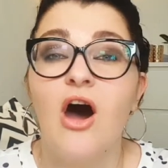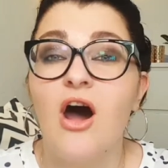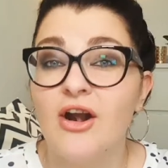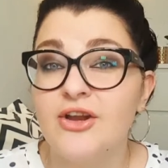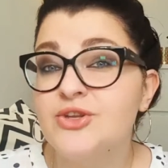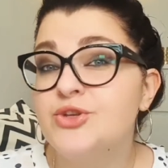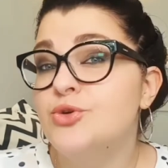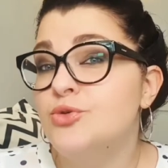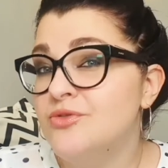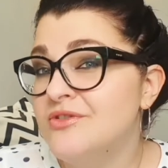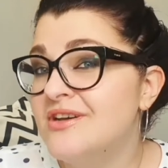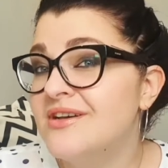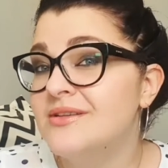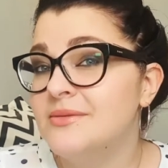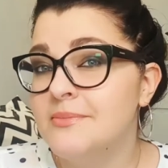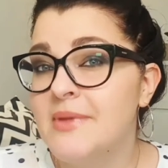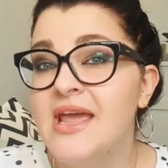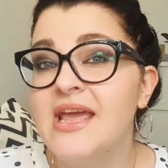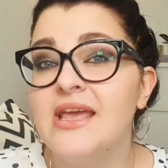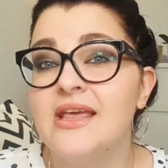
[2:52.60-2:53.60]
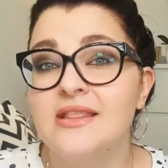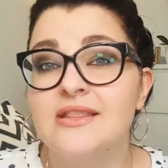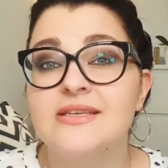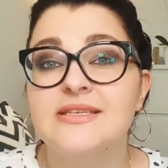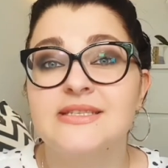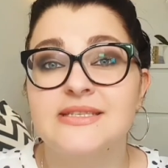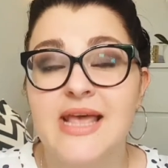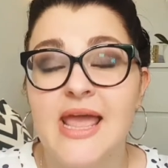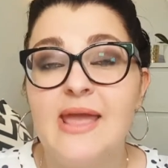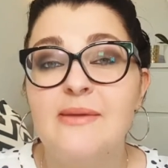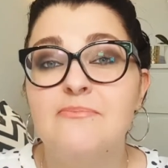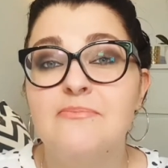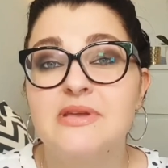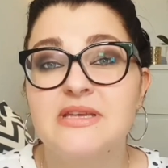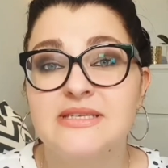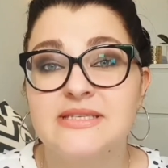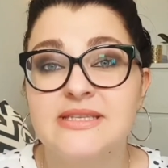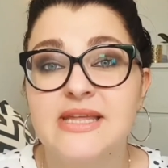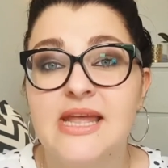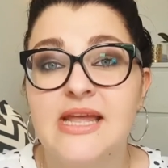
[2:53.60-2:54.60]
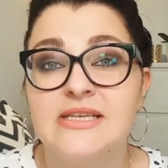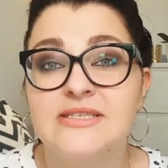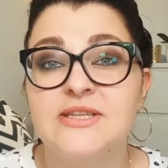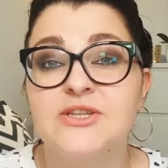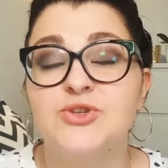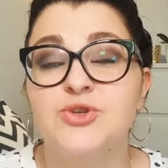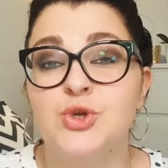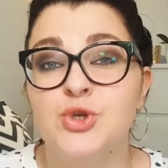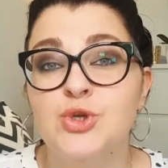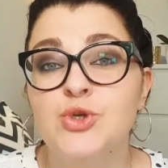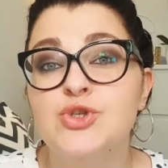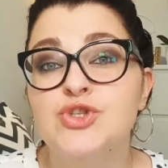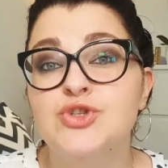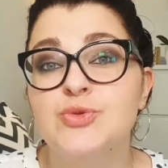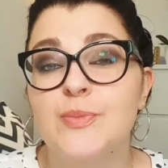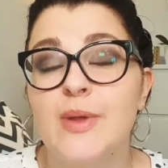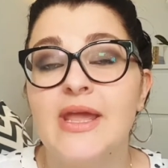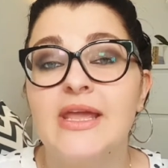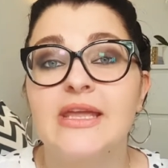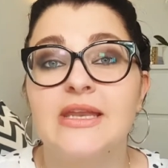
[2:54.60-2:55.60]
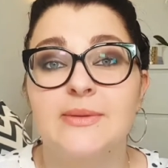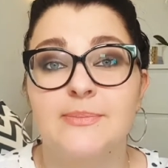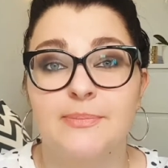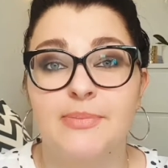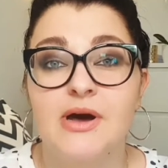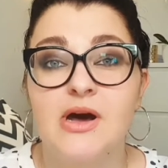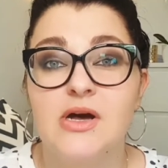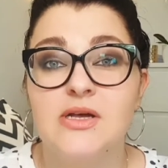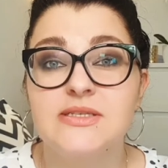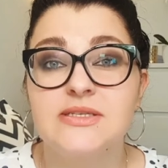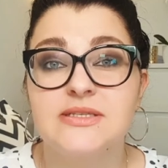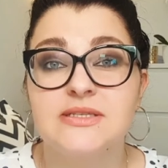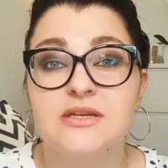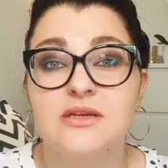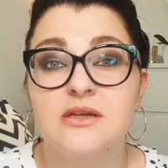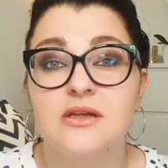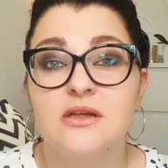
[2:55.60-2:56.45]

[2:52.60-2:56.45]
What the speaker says: are you not making the same mistakes that you used to make in the past?